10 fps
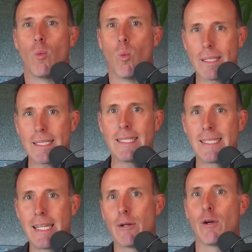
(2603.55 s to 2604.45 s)
what does
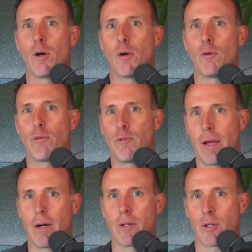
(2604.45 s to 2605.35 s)
0
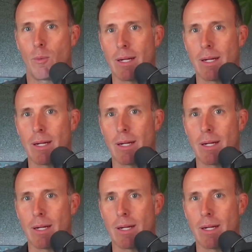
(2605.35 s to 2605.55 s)
failure,